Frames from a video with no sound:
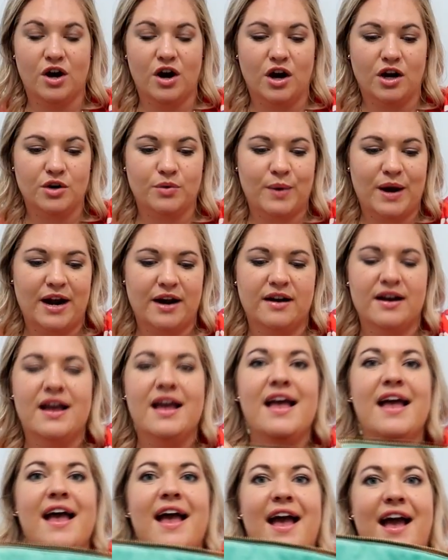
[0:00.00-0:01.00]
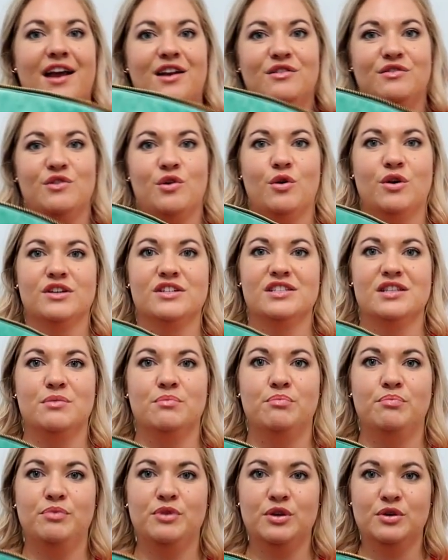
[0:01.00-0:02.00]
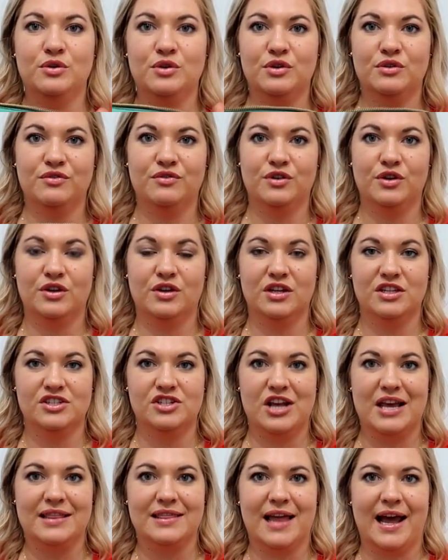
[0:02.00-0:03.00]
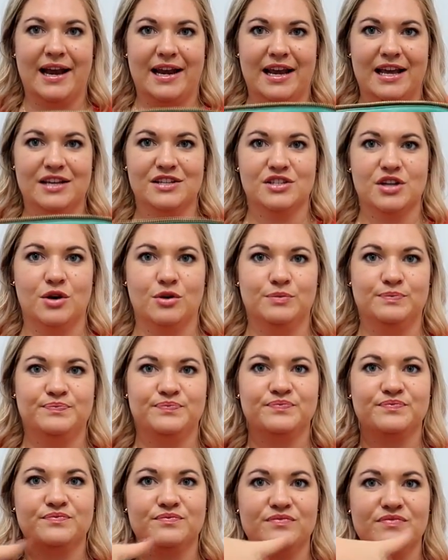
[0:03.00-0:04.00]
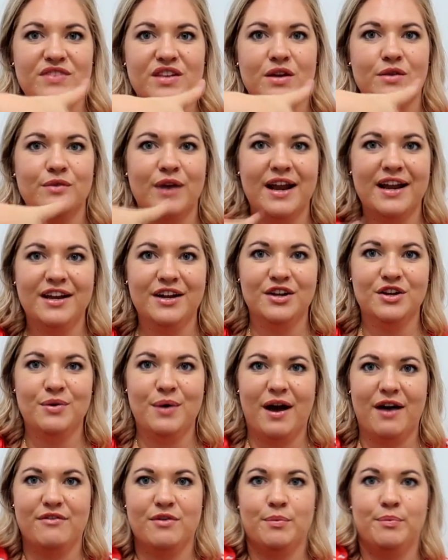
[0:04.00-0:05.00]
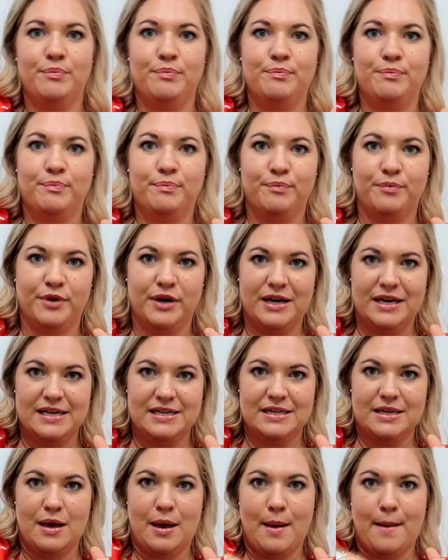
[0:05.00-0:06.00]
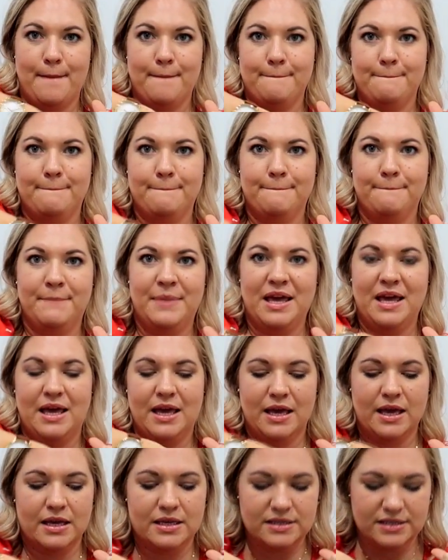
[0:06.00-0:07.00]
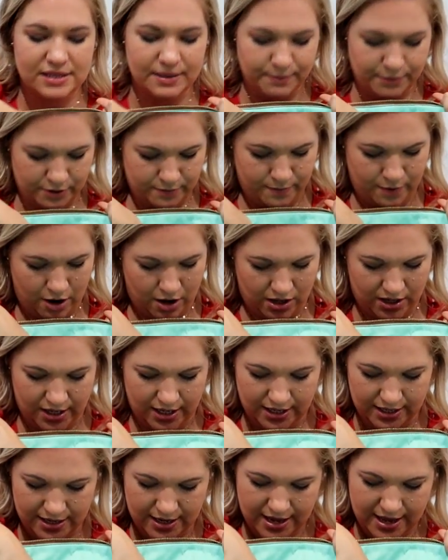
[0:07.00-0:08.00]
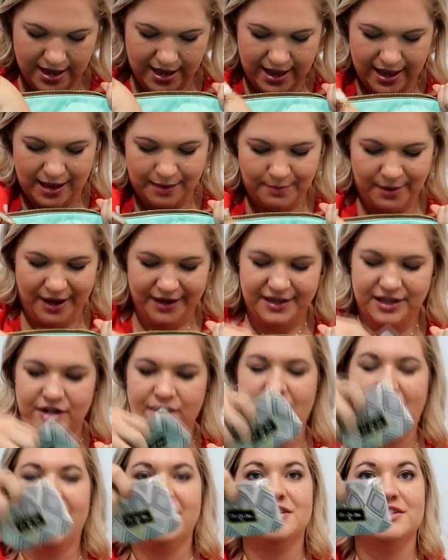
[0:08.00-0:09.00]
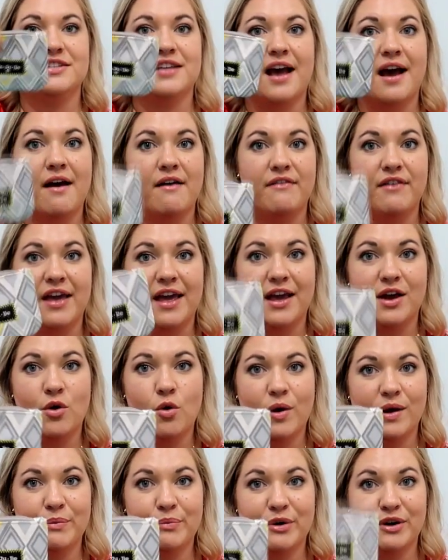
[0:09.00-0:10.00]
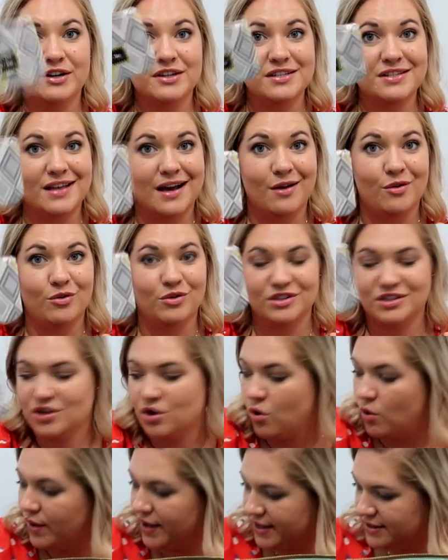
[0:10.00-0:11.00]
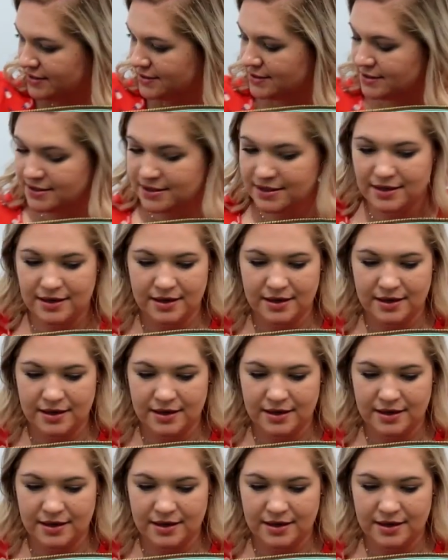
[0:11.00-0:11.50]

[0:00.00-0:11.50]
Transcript: hardware and of course the beautiful jade lining. So right here you have a pretty big zippered pocket, and back here I just have a coin purse that holds coins,